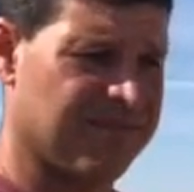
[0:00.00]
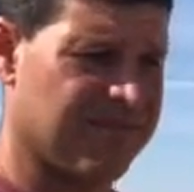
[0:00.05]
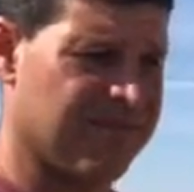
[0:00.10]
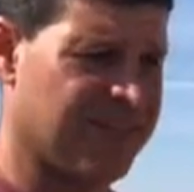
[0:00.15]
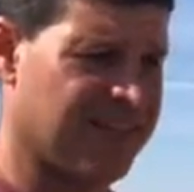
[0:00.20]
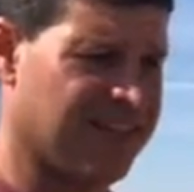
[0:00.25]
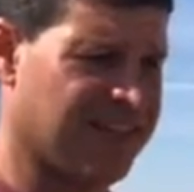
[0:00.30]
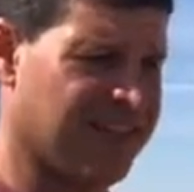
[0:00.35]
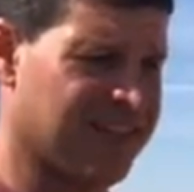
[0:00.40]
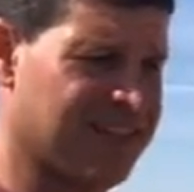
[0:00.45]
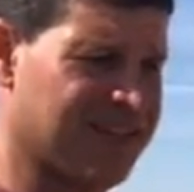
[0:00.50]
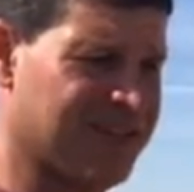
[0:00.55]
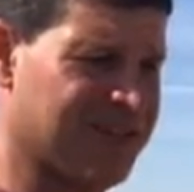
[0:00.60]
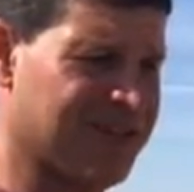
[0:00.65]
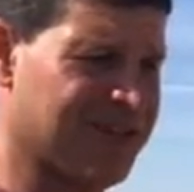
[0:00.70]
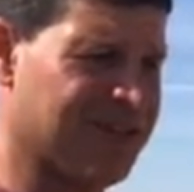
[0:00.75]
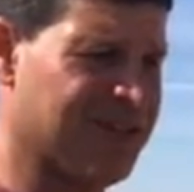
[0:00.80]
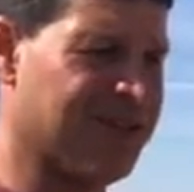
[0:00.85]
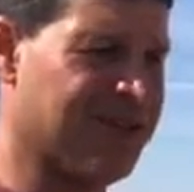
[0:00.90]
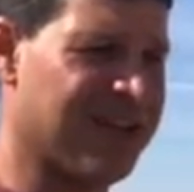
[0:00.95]
Because
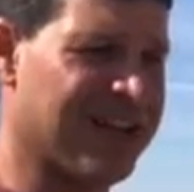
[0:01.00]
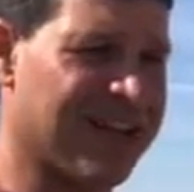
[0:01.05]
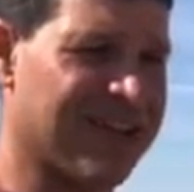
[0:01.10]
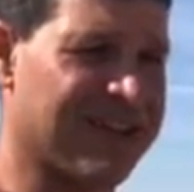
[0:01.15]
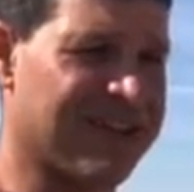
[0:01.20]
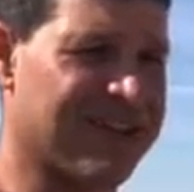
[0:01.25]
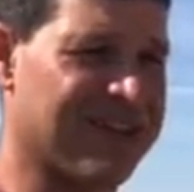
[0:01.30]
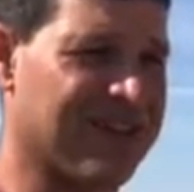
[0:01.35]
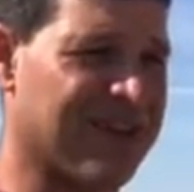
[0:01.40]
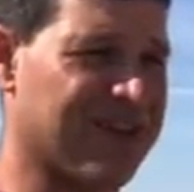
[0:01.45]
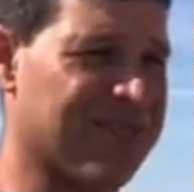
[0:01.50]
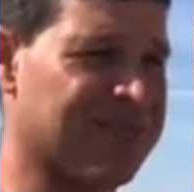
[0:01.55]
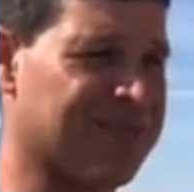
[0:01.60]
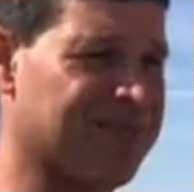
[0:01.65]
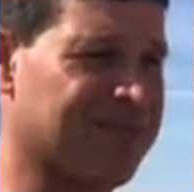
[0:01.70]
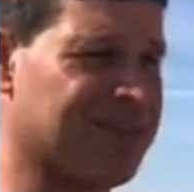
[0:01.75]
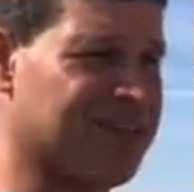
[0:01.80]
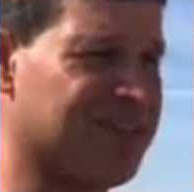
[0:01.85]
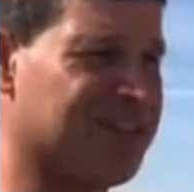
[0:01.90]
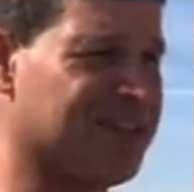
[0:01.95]
you don't have the
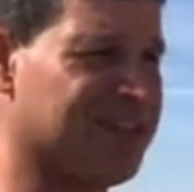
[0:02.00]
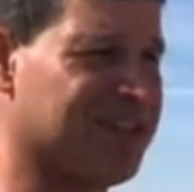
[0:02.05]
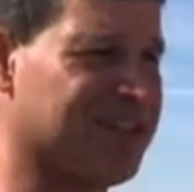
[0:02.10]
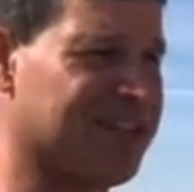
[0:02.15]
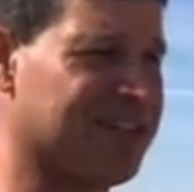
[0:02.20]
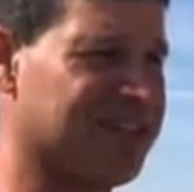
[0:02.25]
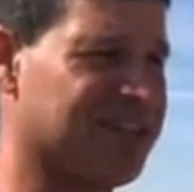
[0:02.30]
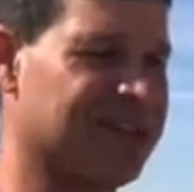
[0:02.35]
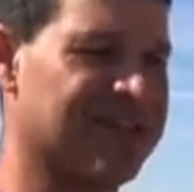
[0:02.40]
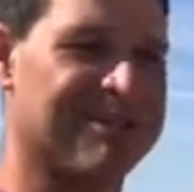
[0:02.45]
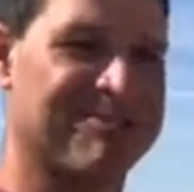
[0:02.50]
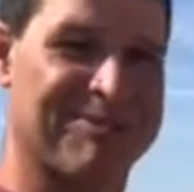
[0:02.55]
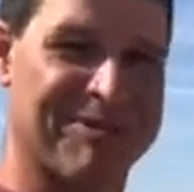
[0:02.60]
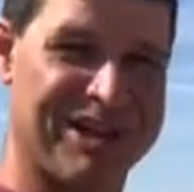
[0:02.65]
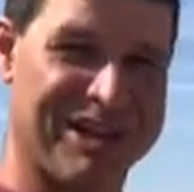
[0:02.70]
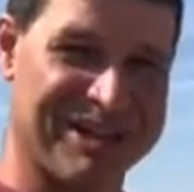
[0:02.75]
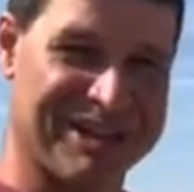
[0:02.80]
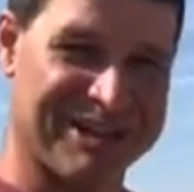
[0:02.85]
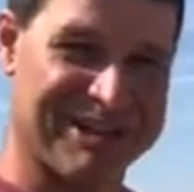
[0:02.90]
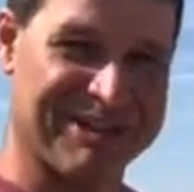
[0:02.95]
opportunity to
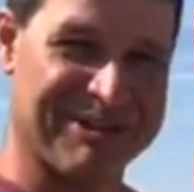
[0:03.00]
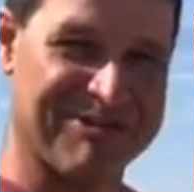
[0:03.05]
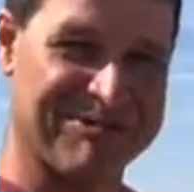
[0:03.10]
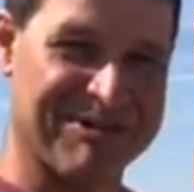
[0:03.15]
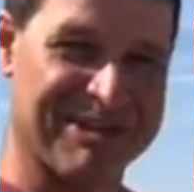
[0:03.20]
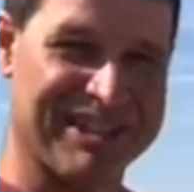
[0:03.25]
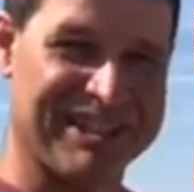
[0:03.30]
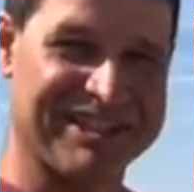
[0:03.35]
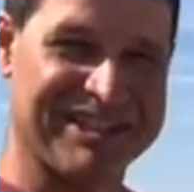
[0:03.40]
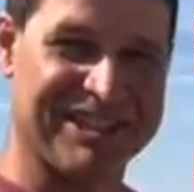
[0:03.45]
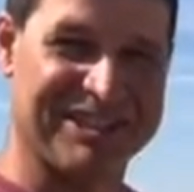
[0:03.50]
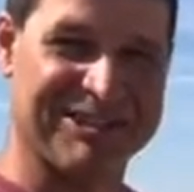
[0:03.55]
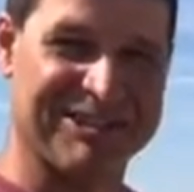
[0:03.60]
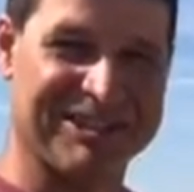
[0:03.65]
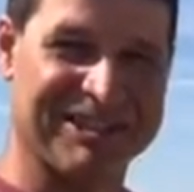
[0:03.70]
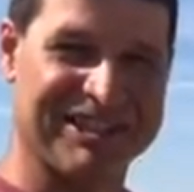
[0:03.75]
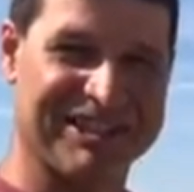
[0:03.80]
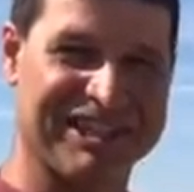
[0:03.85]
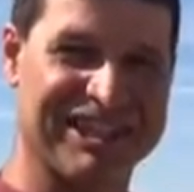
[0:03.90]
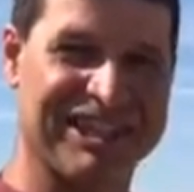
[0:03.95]
spray the weeds out.